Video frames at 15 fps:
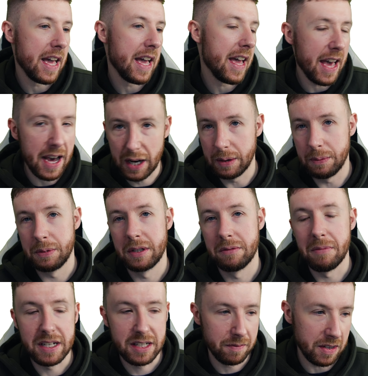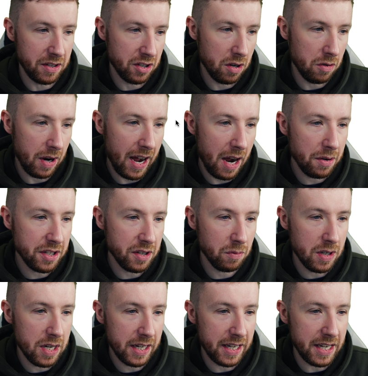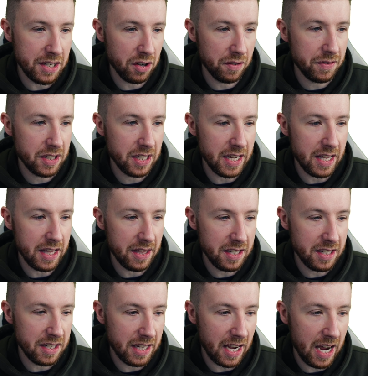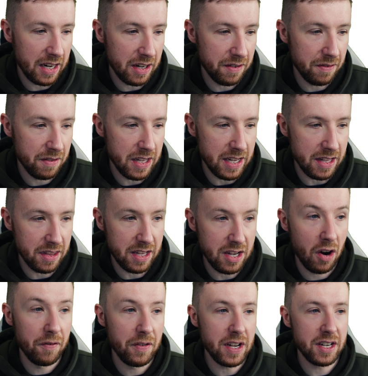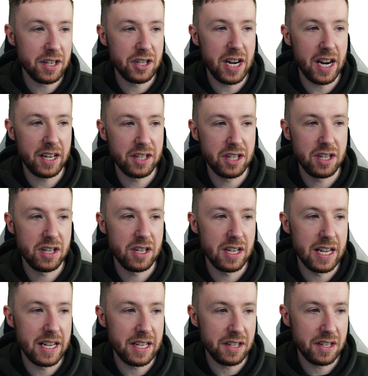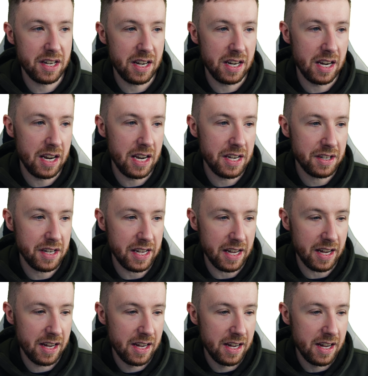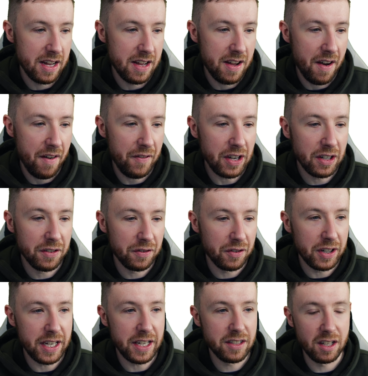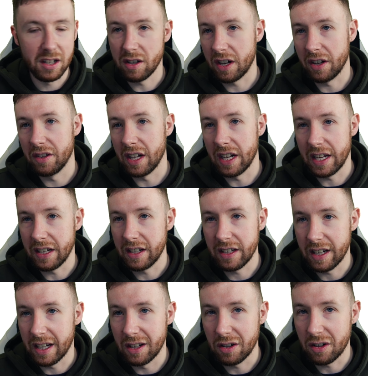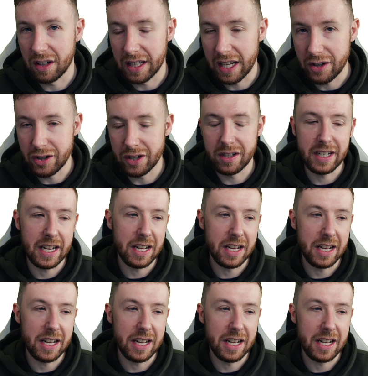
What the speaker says: it helps massively. So how does it work is obviously this is kind of the obvious checklist here. Feel free to look on the link and look on Ledger to